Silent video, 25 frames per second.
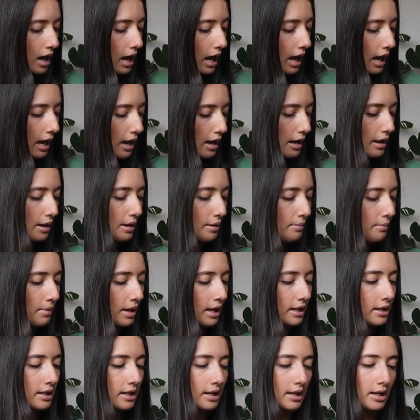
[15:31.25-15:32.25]
And
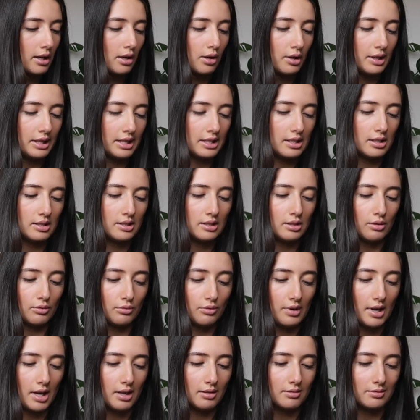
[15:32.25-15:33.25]
then I got this
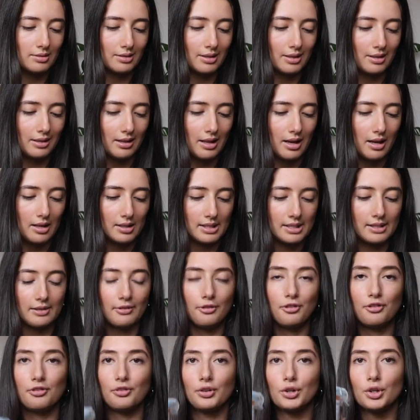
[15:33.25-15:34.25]
round glass
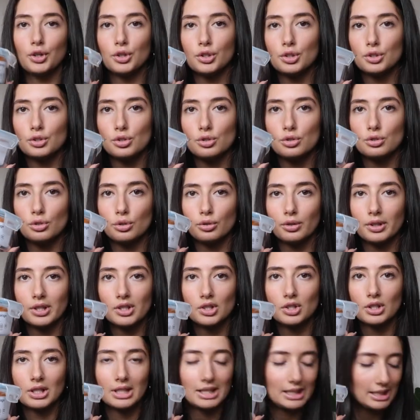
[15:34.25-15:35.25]
food
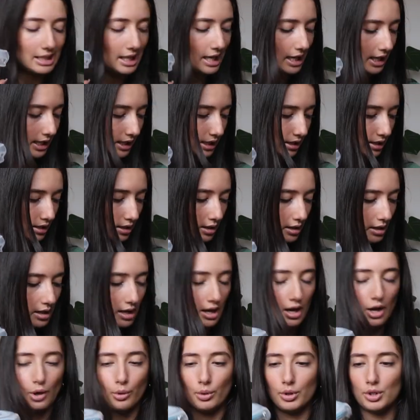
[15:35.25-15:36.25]
storage container,
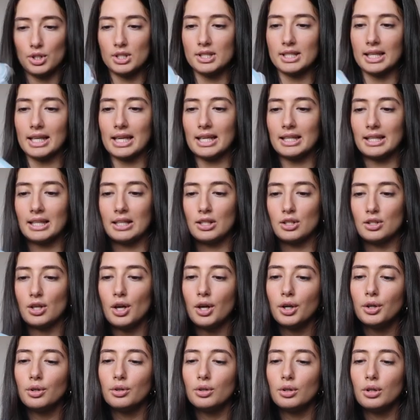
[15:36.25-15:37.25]
which is like in the
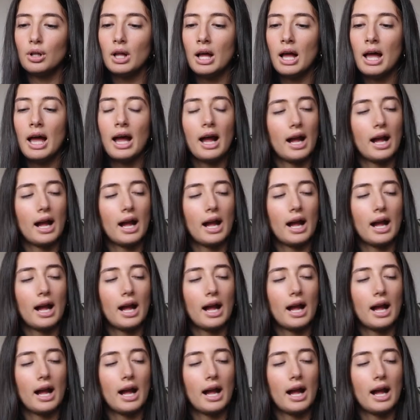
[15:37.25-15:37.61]
circle.